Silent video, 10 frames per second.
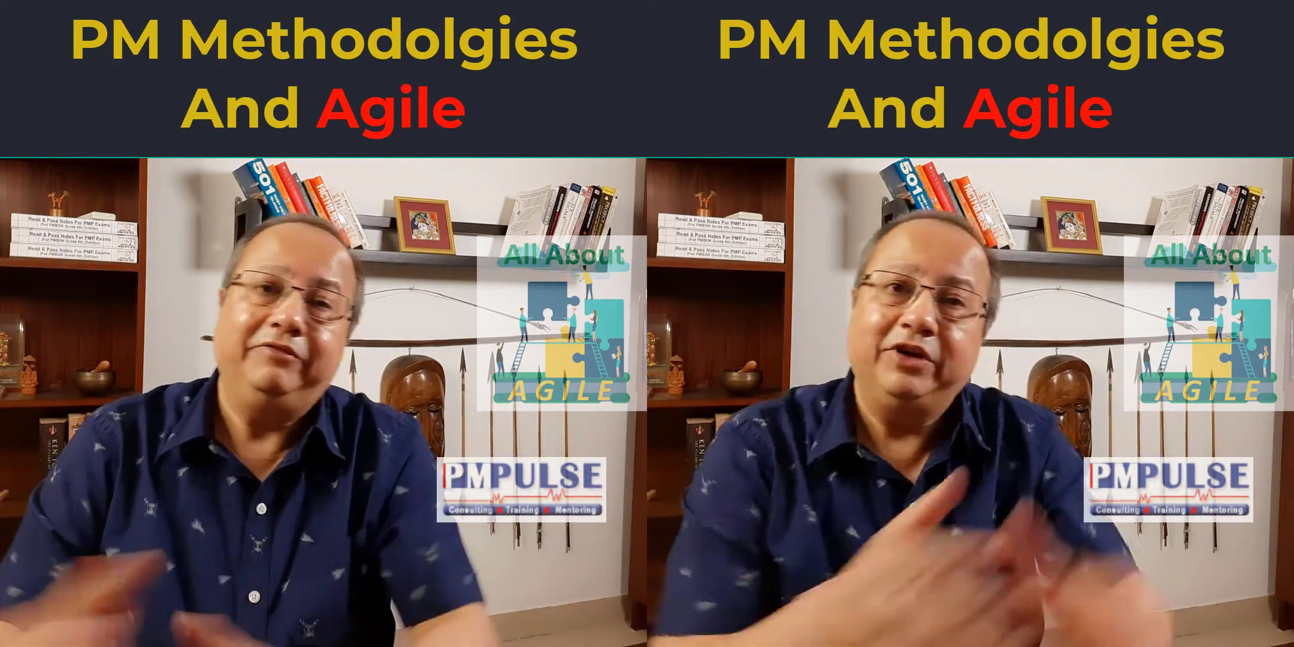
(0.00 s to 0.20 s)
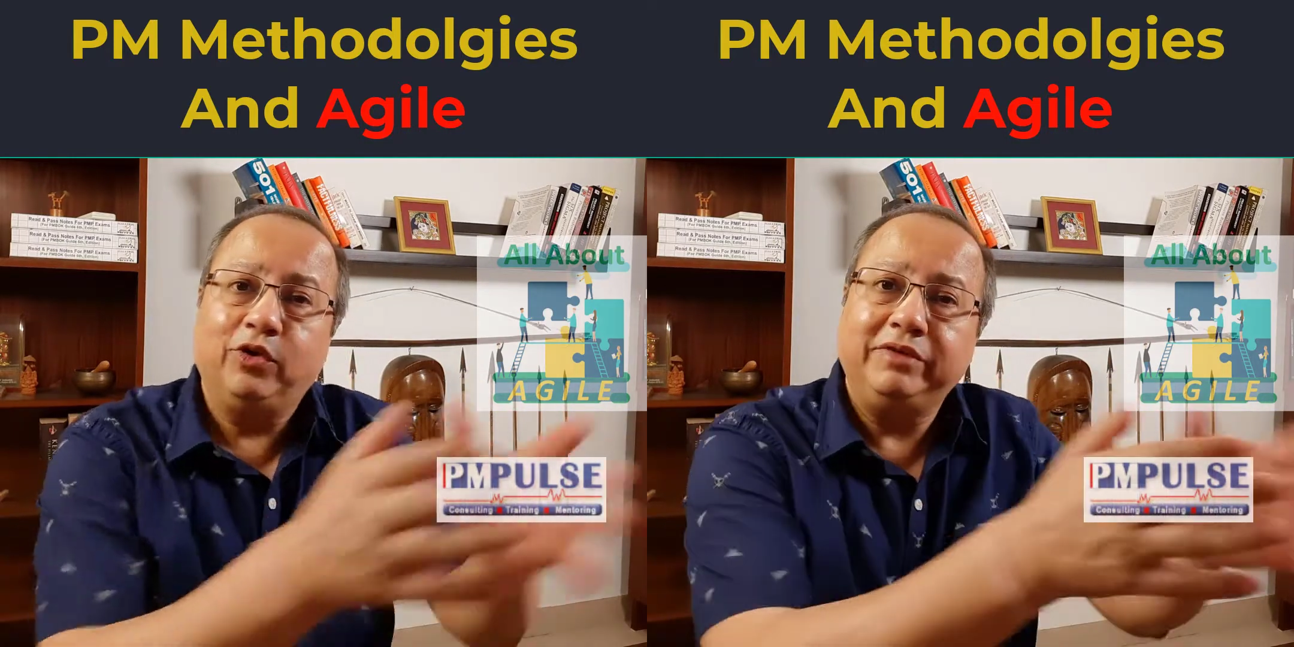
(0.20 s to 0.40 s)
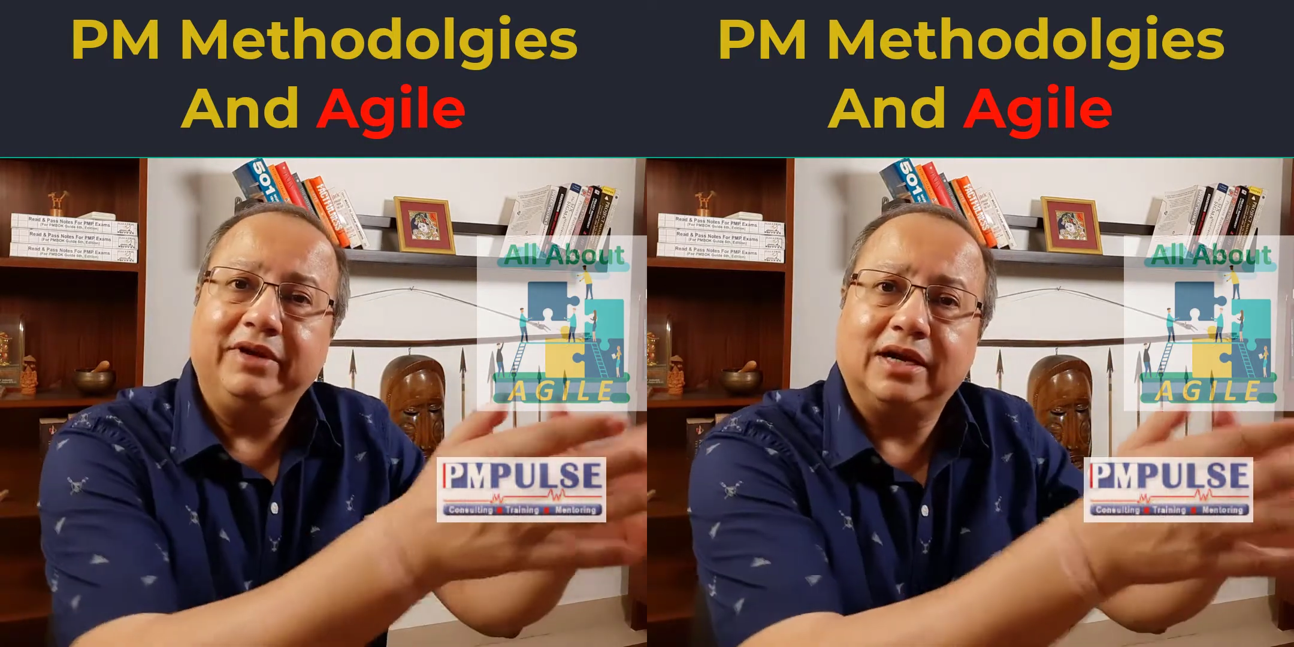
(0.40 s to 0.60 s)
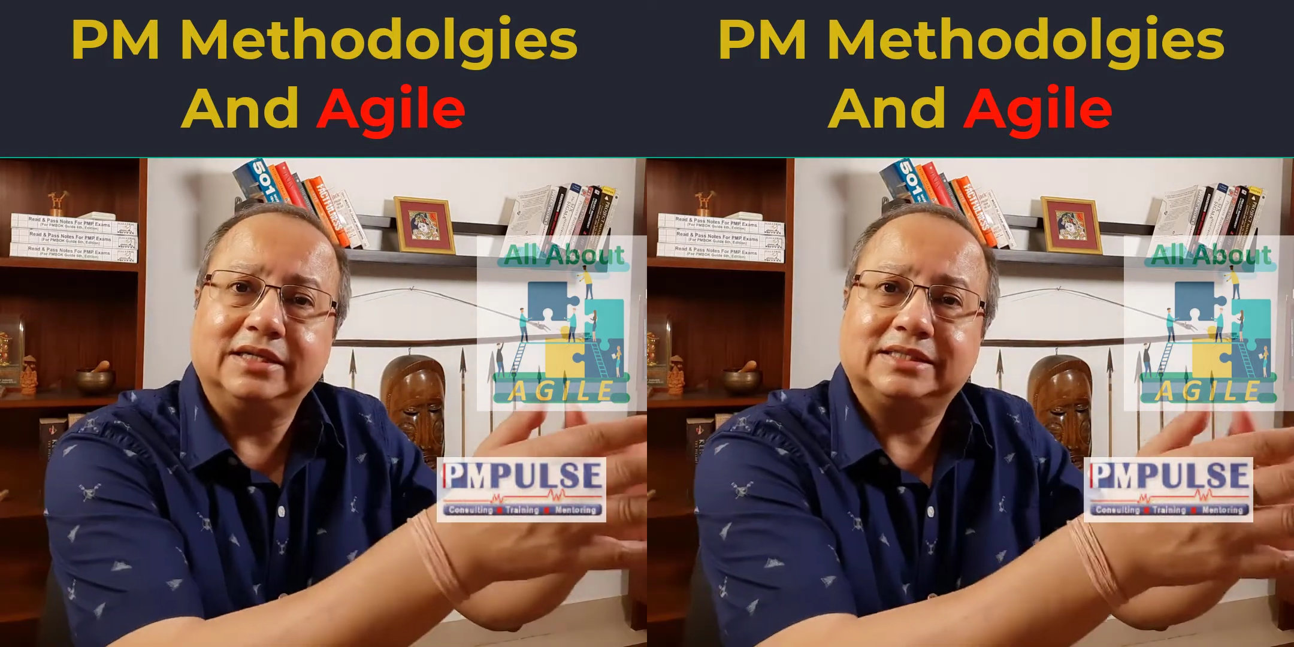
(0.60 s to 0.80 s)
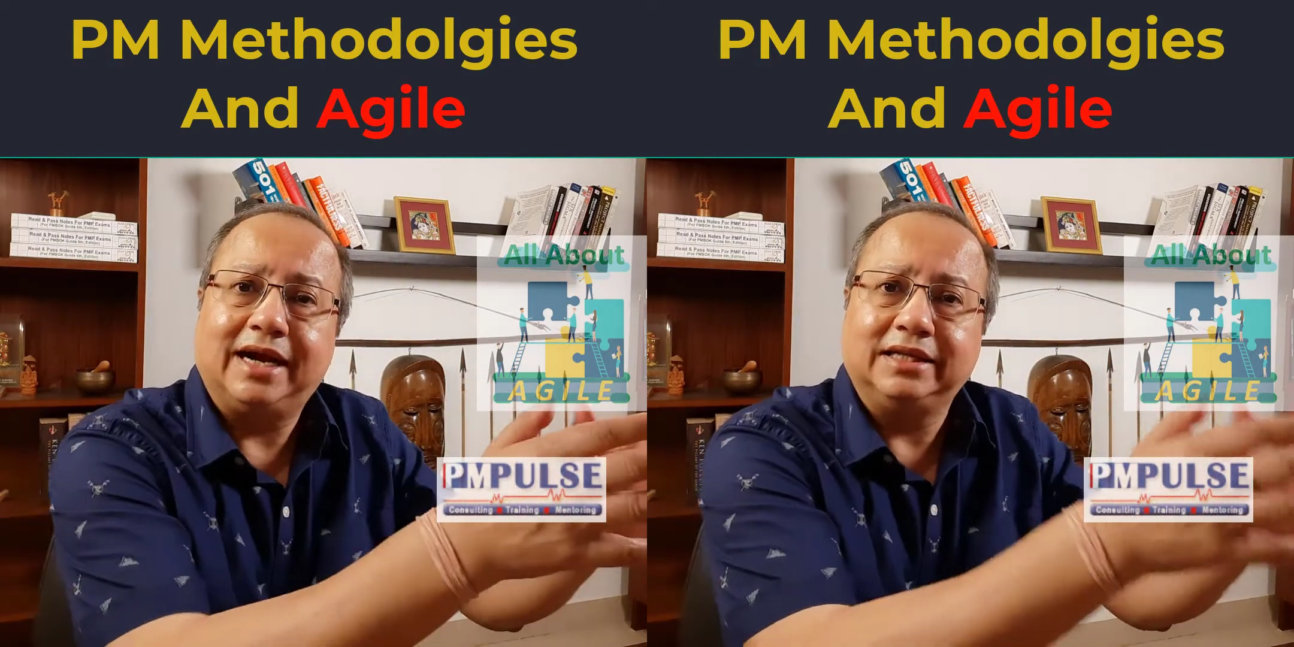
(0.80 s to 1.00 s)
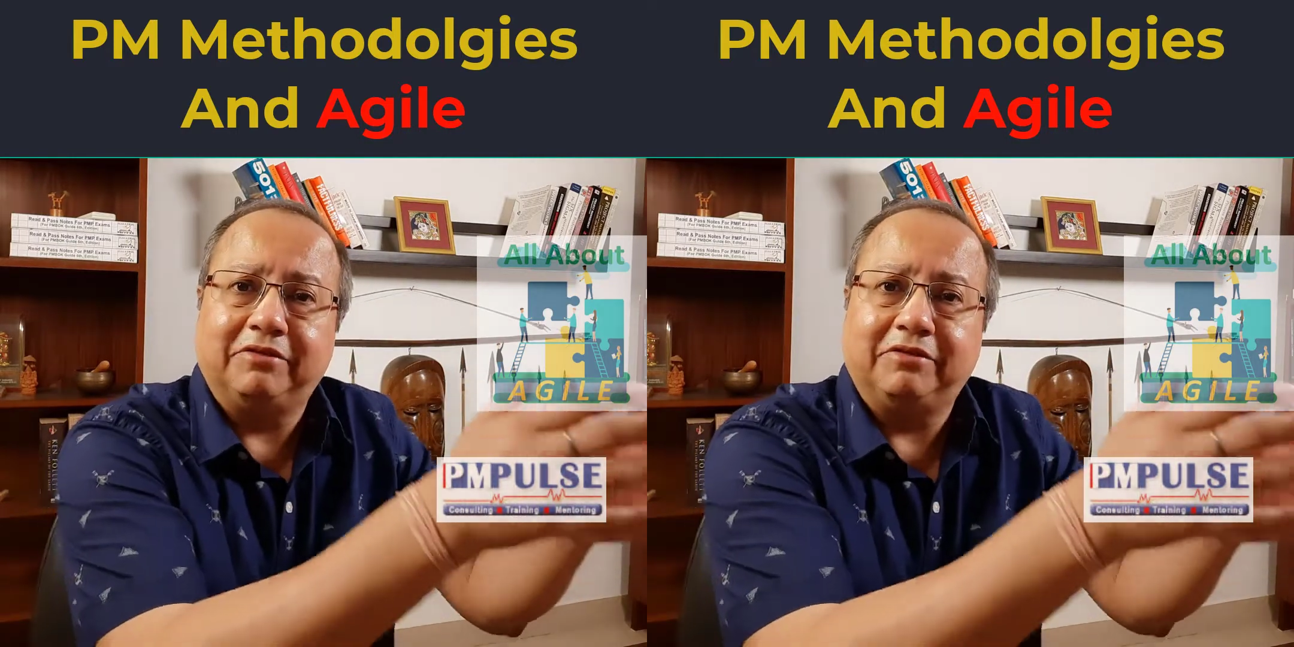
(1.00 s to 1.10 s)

We don't even understand the